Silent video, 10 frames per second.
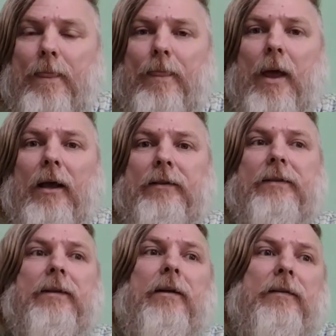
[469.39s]

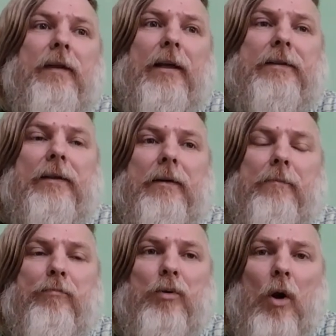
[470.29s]
That's
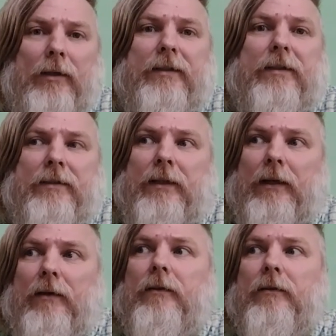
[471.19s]
a
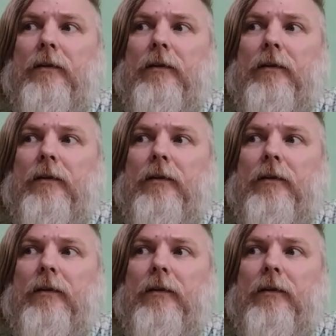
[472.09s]
processing.